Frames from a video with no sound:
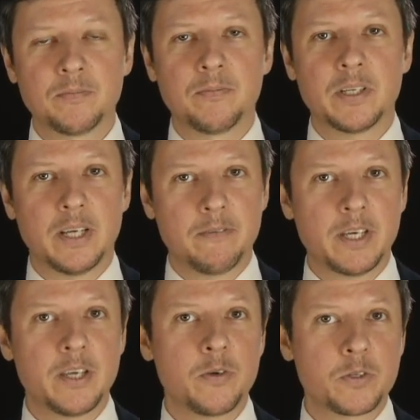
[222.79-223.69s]
but we
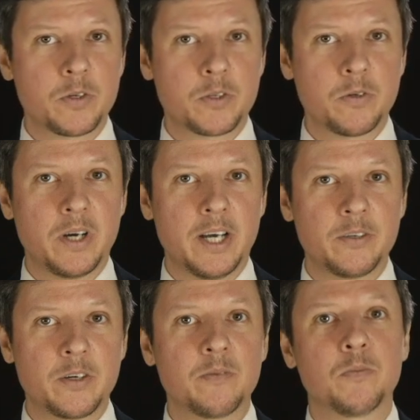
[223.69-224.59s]
can use also
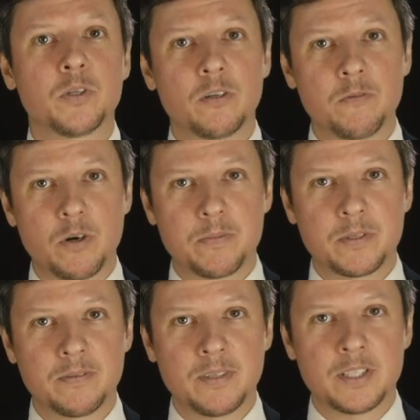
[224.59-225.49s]
other modal
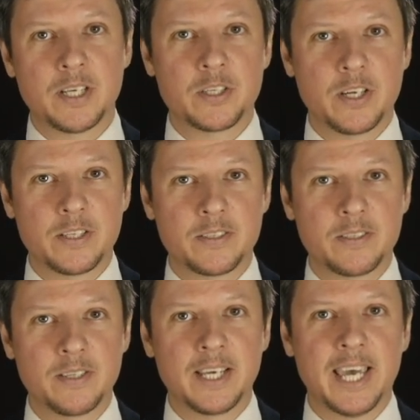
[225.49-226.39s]
verbs, such as
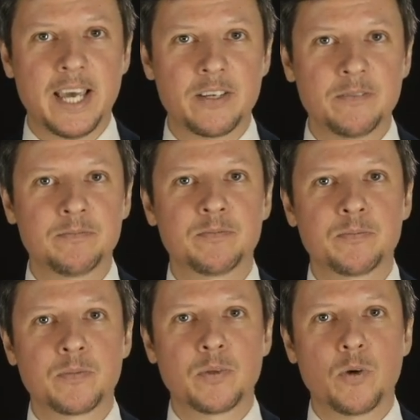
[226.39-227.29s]
can
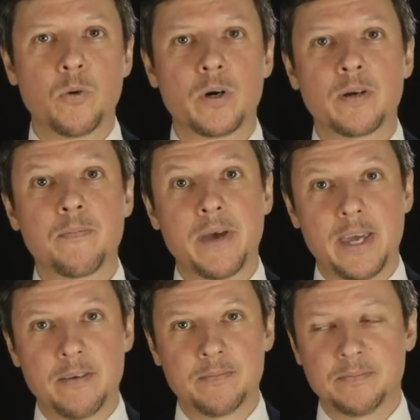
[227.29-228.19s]
or may.
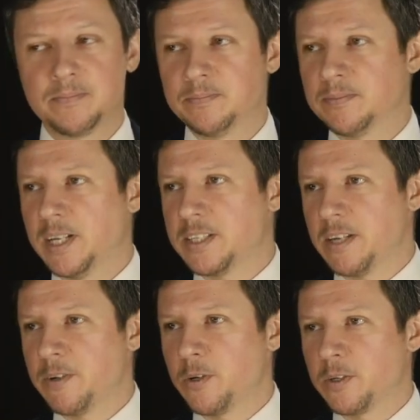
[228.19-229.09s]
Let's
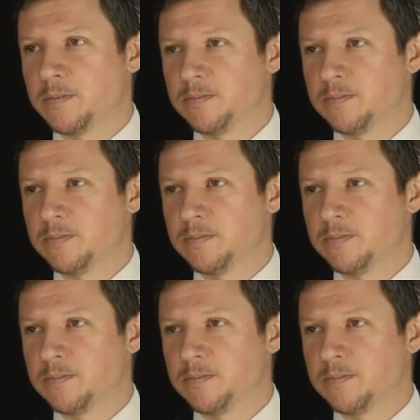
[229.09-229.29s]
have a look.